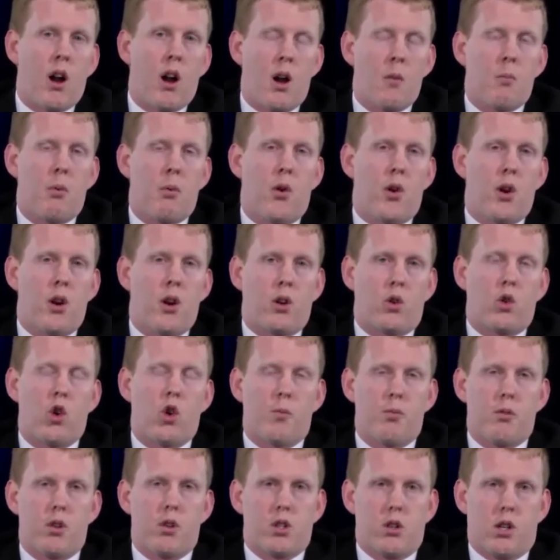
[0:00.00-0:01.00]
and appointed a
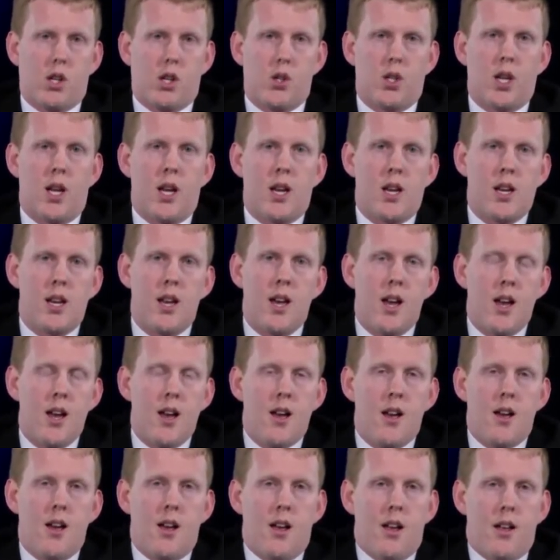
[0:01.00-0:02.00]
corporate trustee,
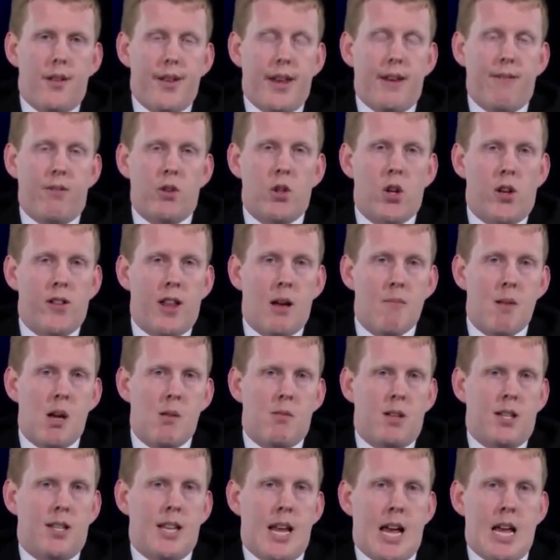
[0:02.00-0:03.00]
even though they may
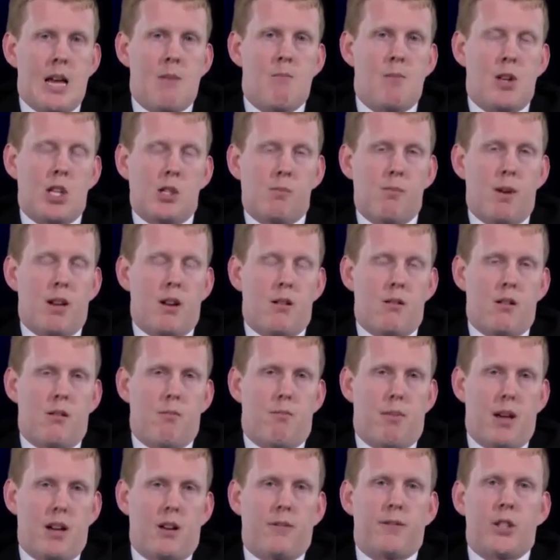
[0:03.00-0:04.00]
be named as
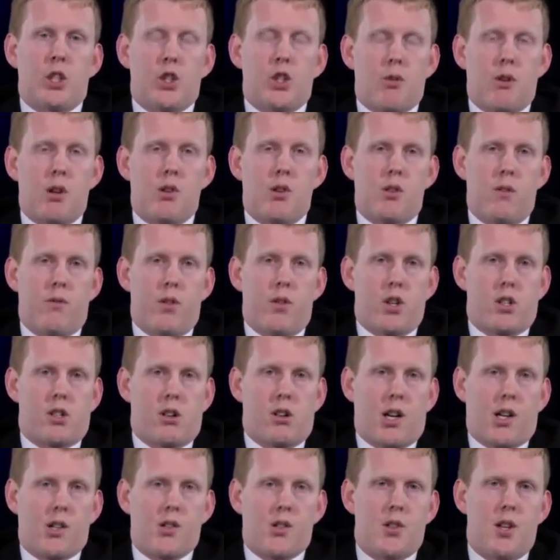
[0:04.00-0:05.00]
beneficiaries of the
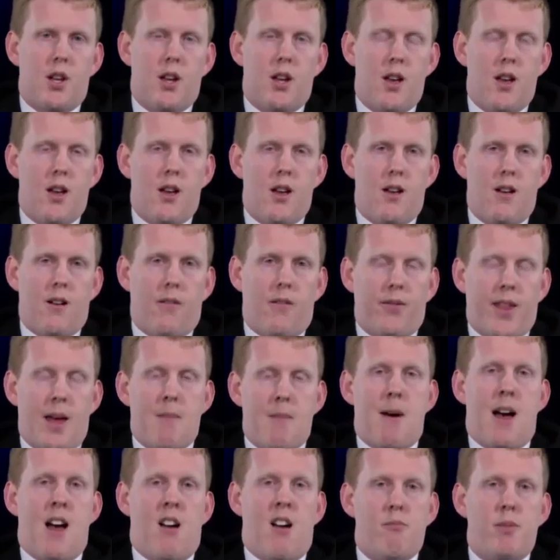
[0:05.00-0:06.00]
trust, they
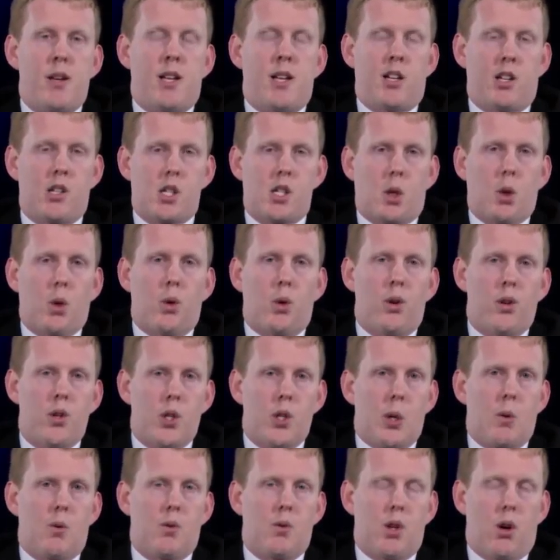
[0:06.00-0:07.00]
may have been excluded as
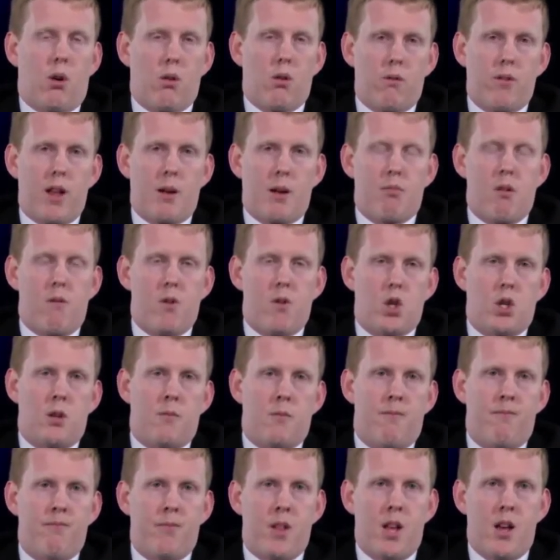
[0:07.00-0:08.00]
a result of that
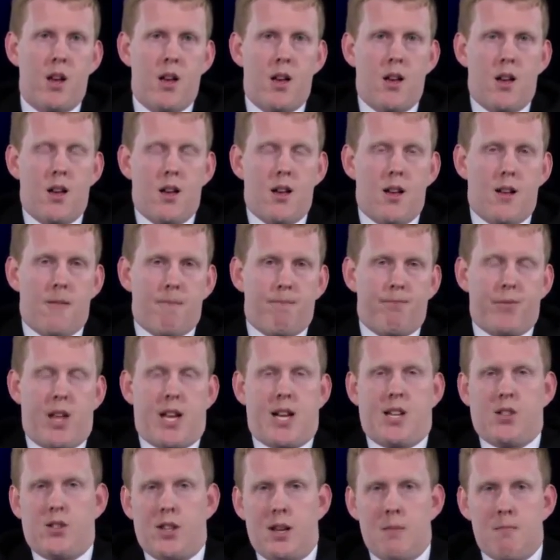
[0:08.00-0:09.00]
provision. That
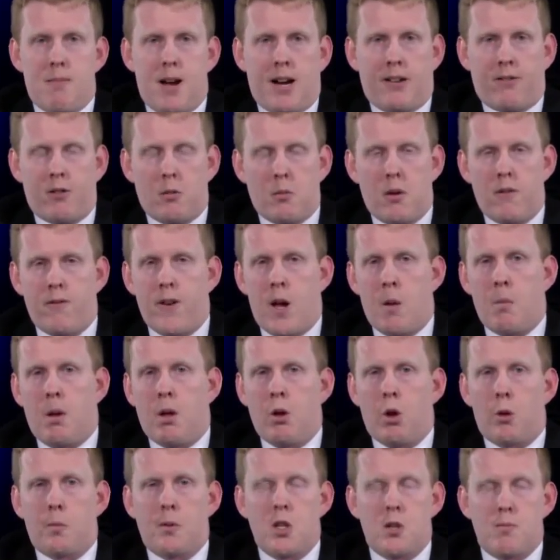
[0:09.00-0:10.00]
has an impact from a family
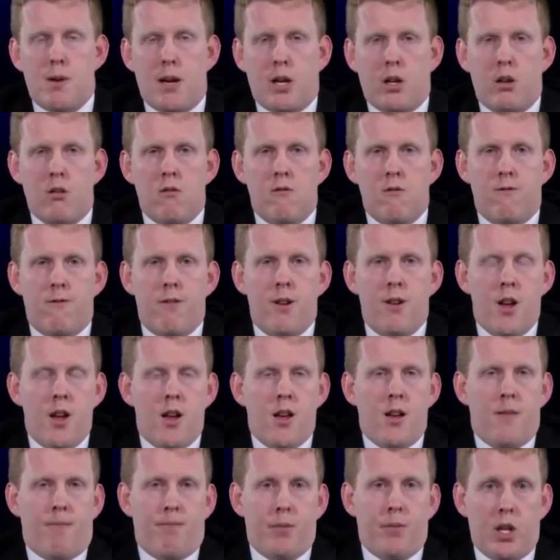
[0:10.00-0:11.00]
law perspective.
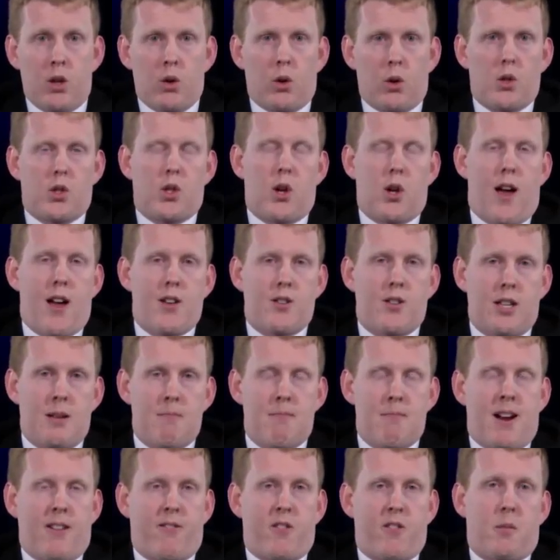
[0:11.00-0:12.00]
It also has an
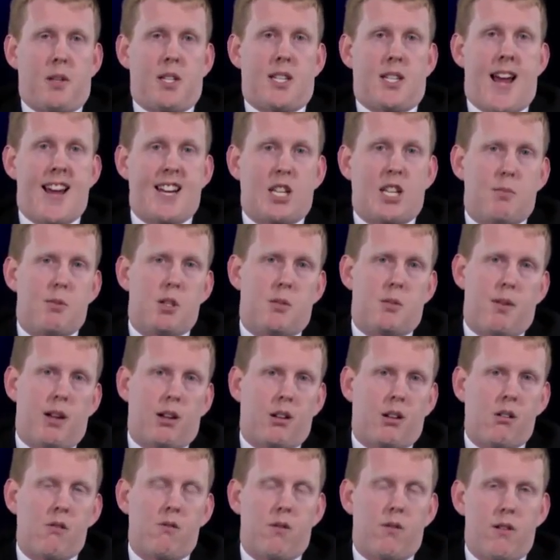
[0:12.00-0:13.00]
impact from a tax
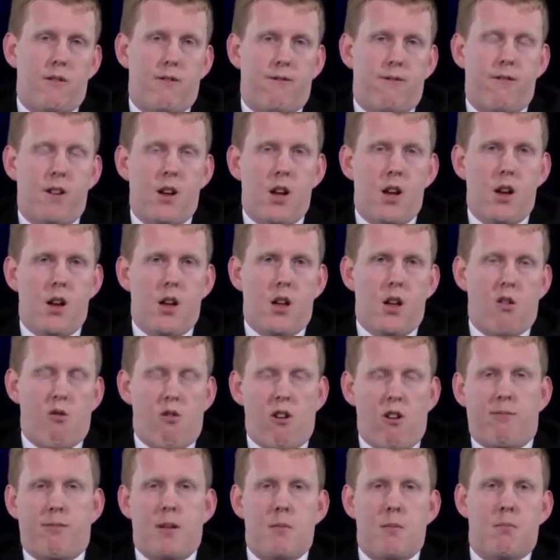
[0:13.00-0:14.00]
perspective if
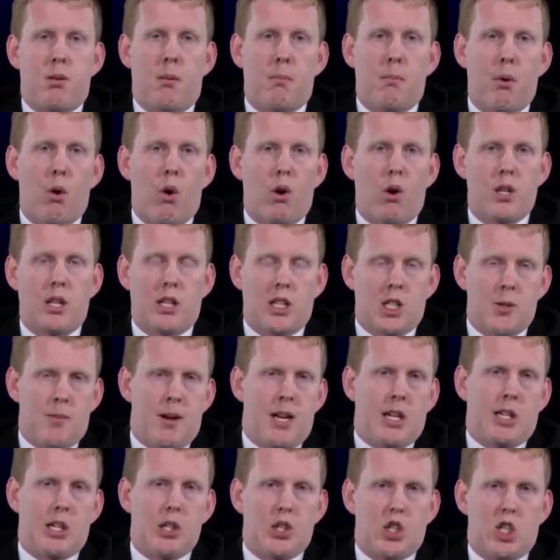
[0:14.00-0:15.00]
we've been purporting to
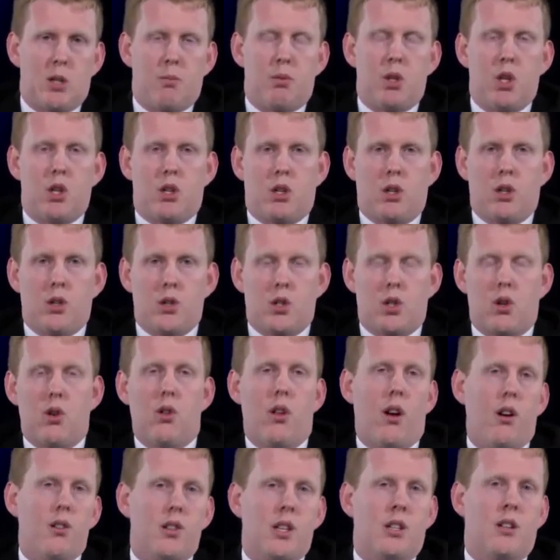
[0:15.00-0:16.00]
make distributions to
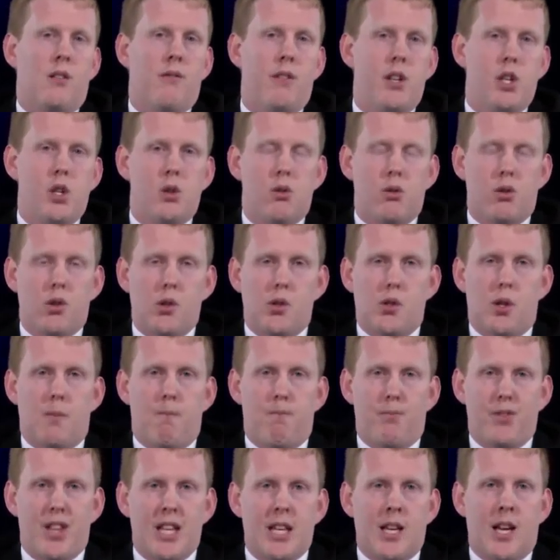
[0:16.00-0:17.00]
those individuals,
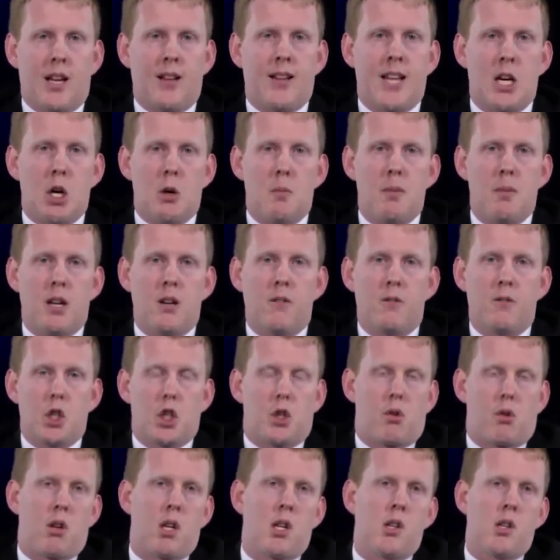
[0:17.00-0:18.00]
thinking they were
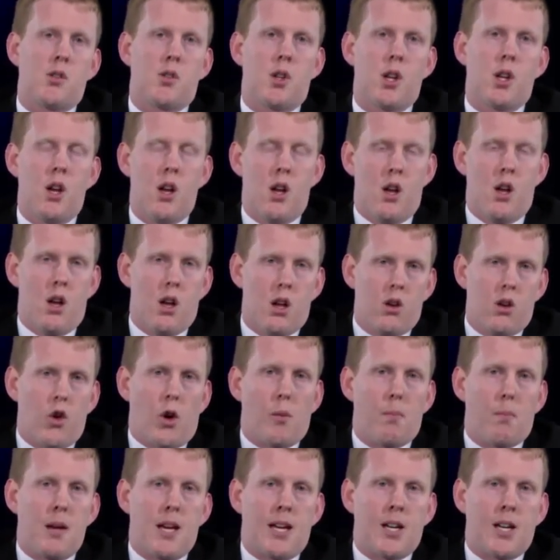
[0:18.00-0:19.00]
beneficiaries,
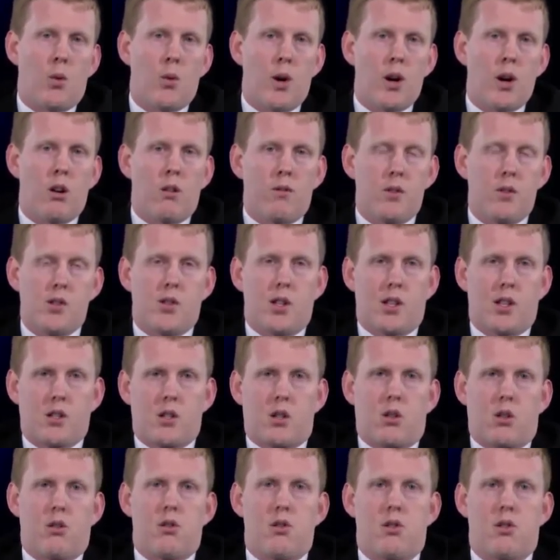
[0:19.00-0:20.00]
not being aware of this
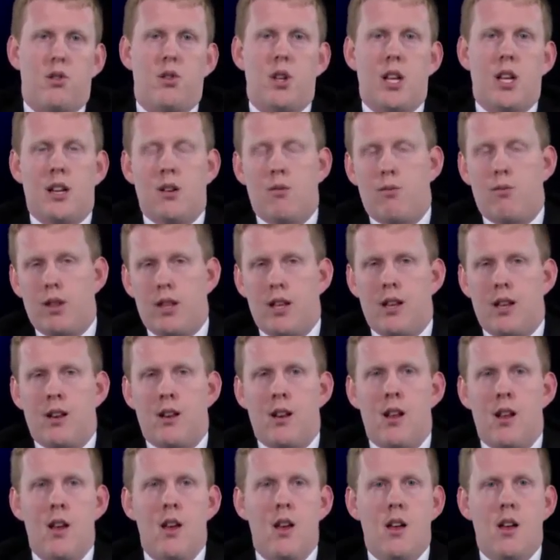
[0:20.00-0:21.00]
exclusion hidden
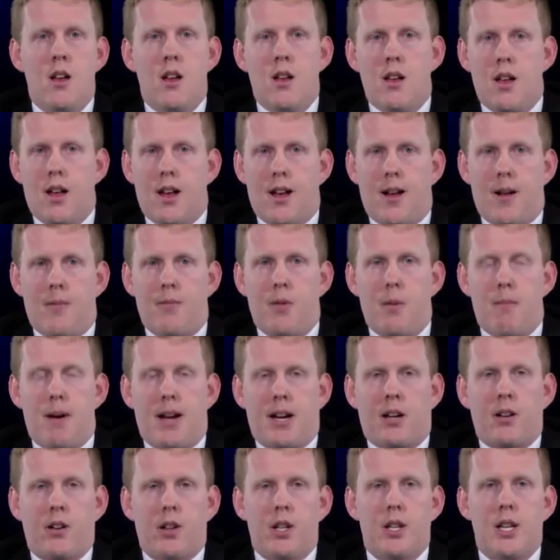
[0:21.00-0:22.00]
within the back of the